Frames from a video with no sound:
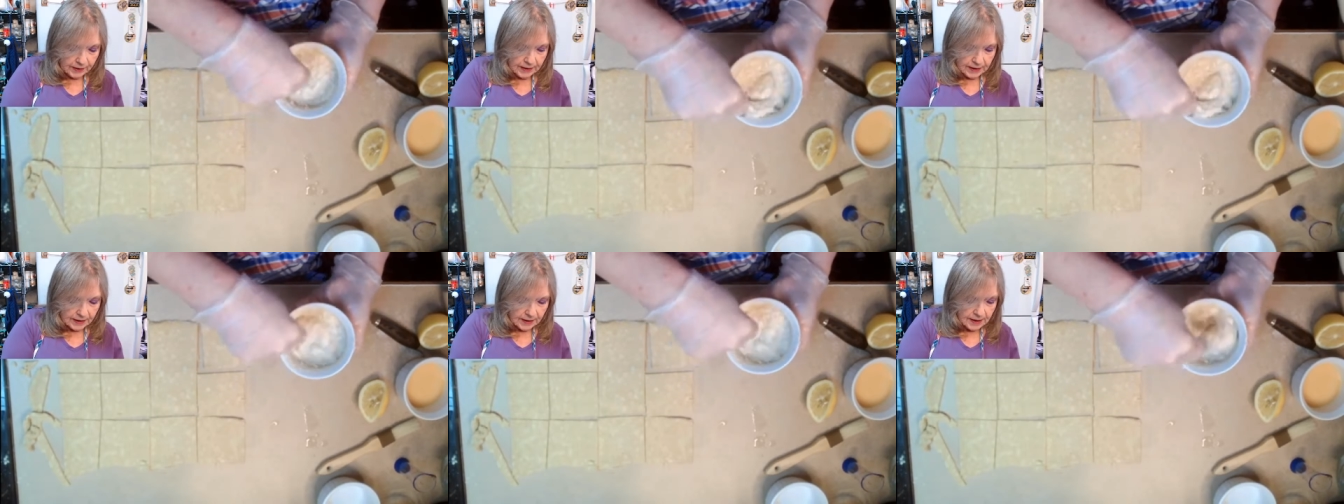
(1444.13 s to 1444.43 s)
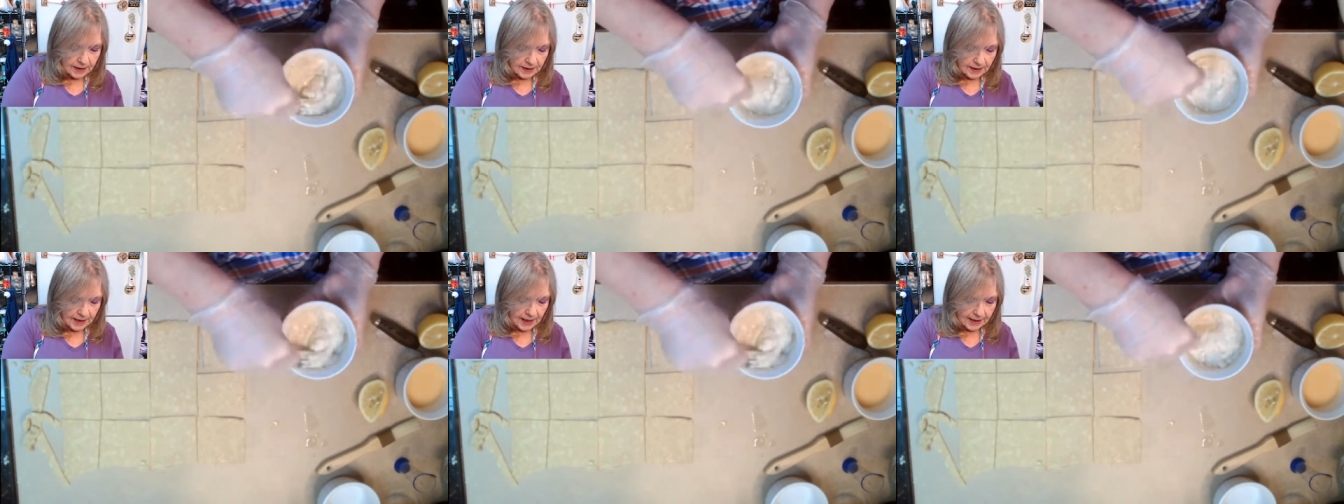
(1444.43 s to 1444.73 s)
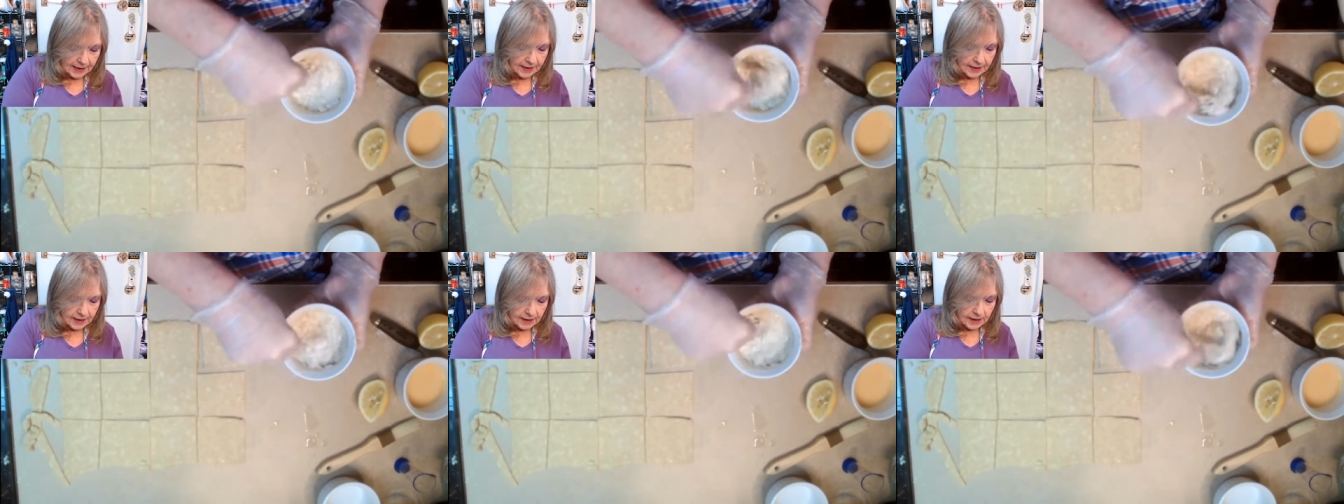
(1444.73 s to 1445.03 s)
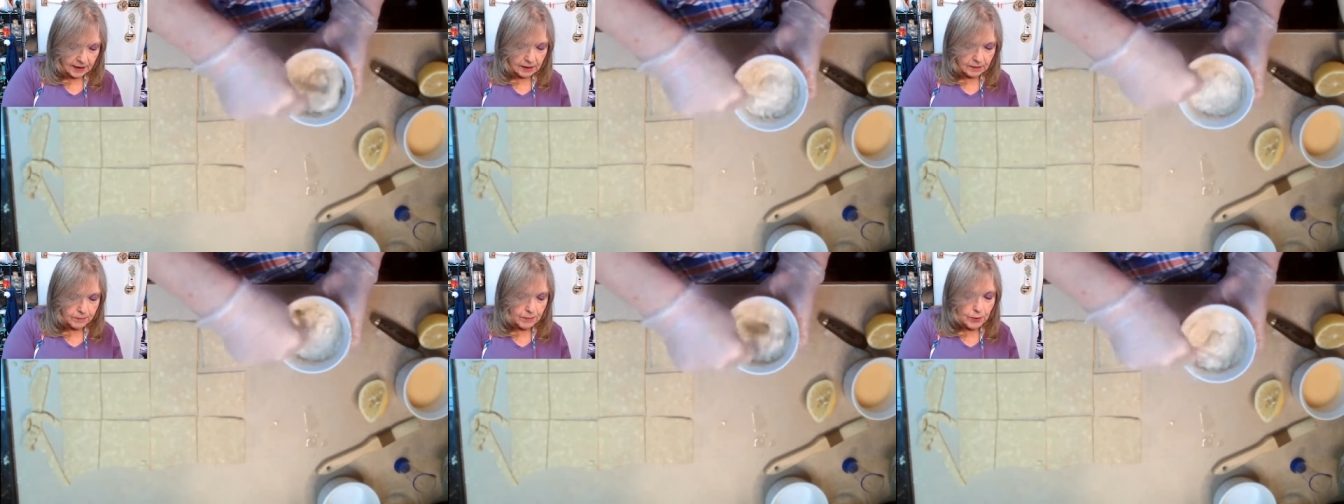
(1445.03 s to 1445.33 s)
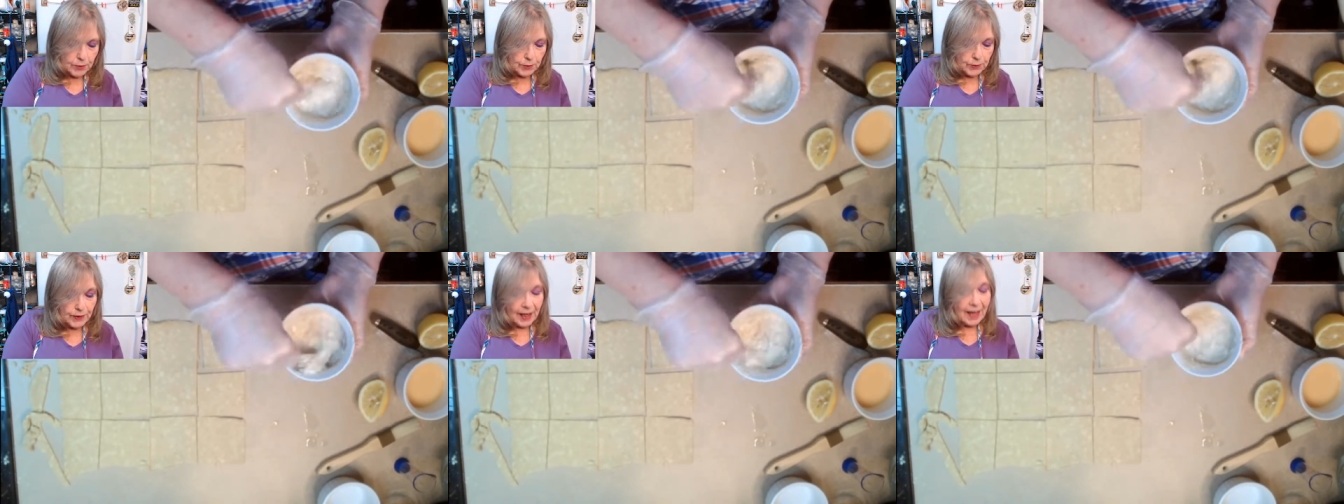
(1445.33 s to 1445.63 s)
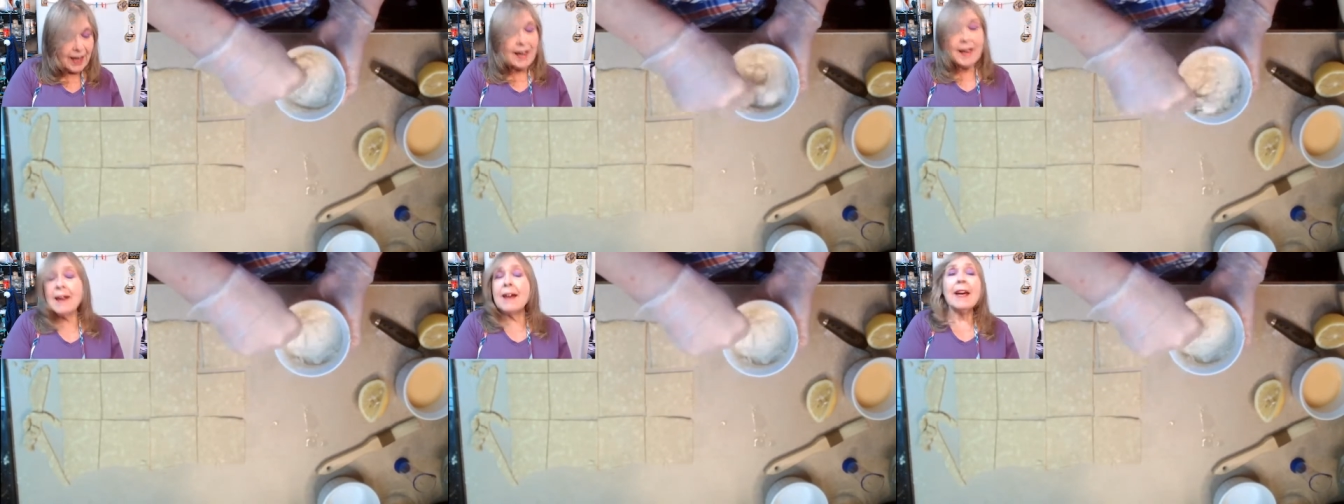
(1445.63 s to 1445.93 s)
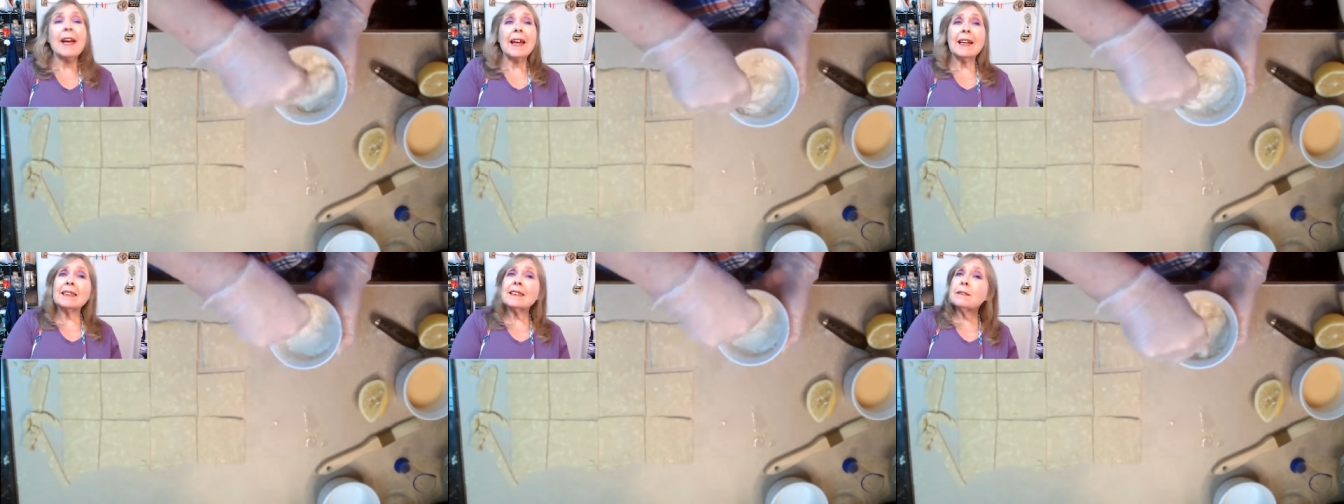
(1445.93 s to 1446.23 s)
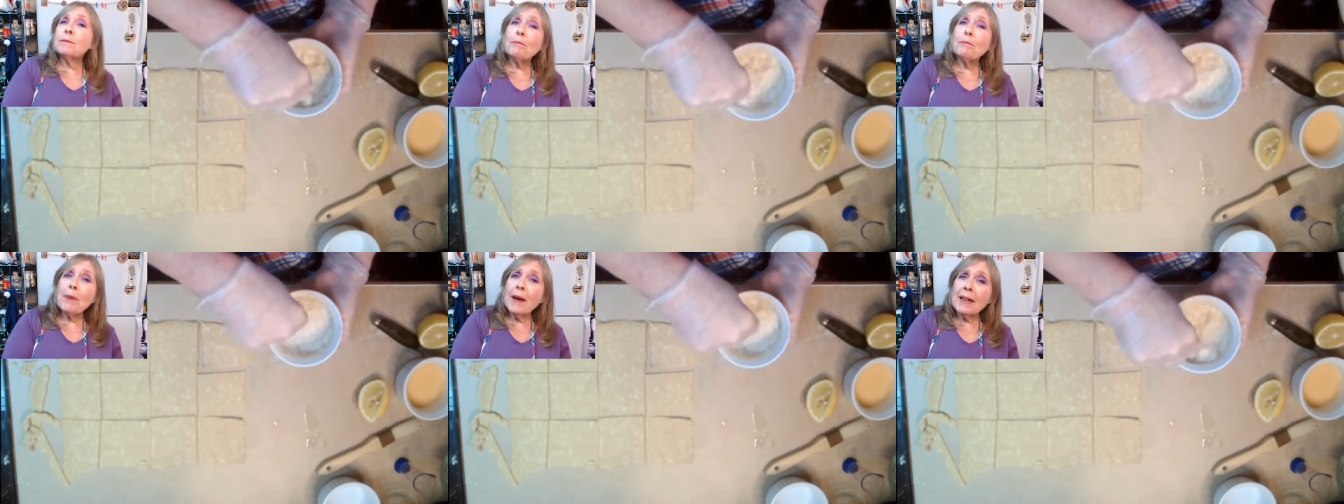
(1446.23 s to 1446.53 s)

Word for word: that this is nice and smooth. It's